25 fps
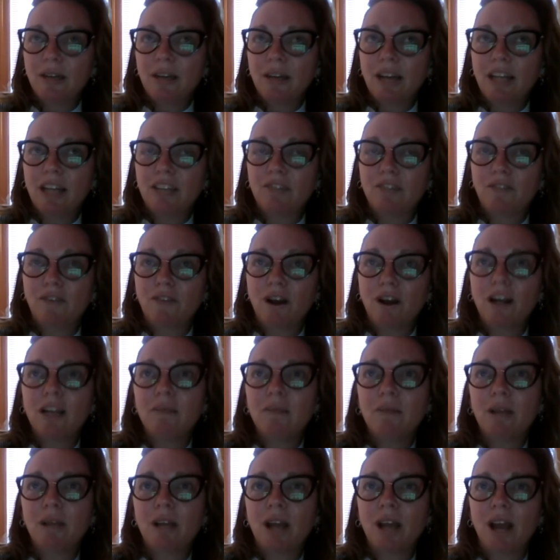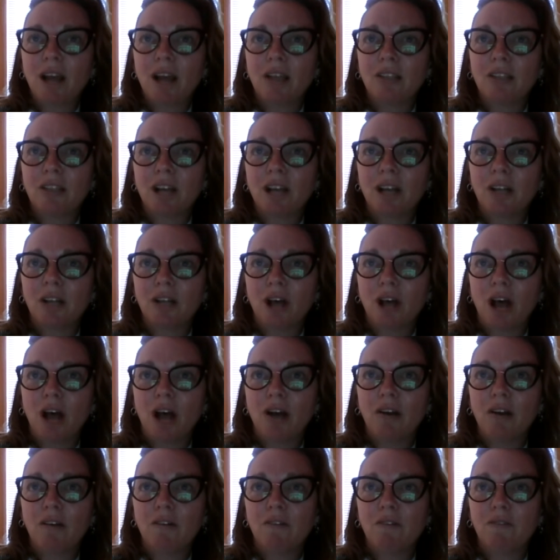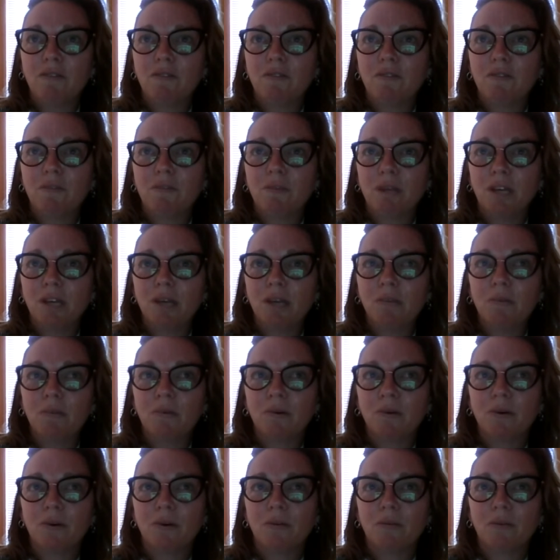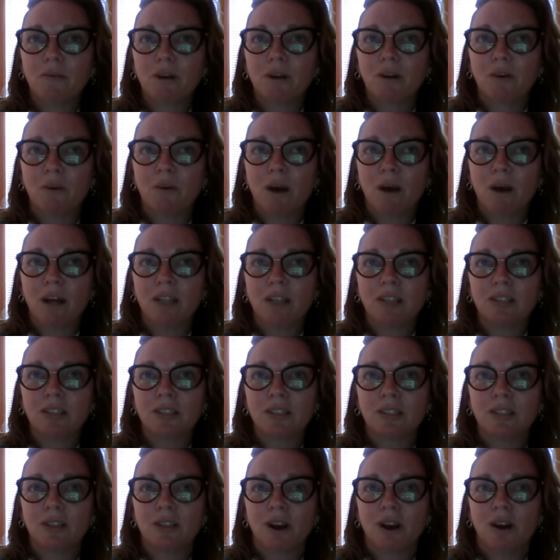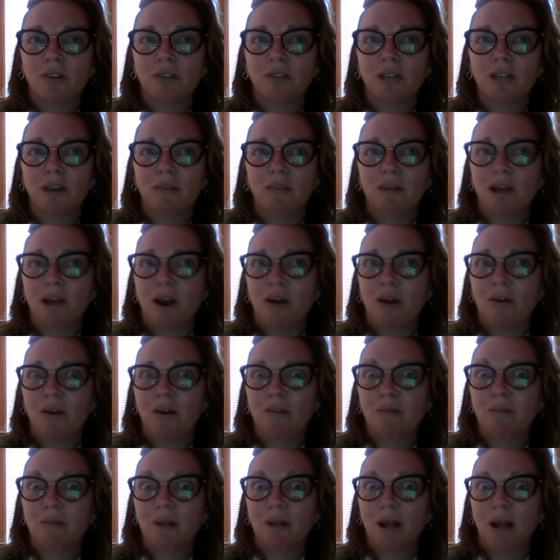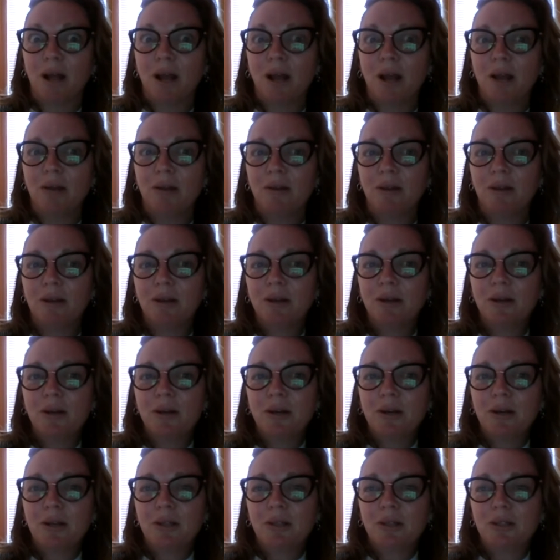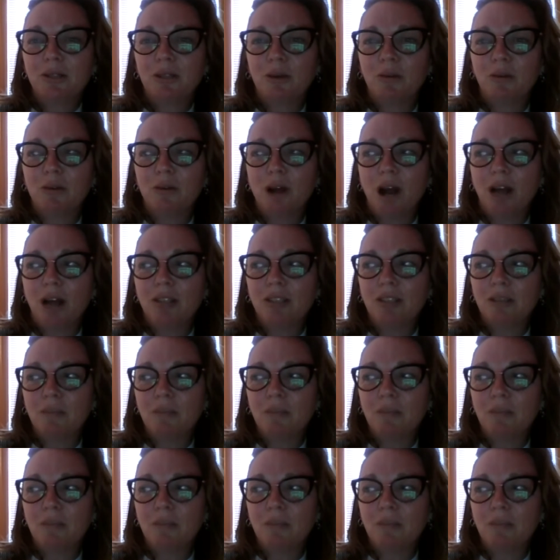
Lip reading: It's funny because a lot of people request the songs that we already play. So not to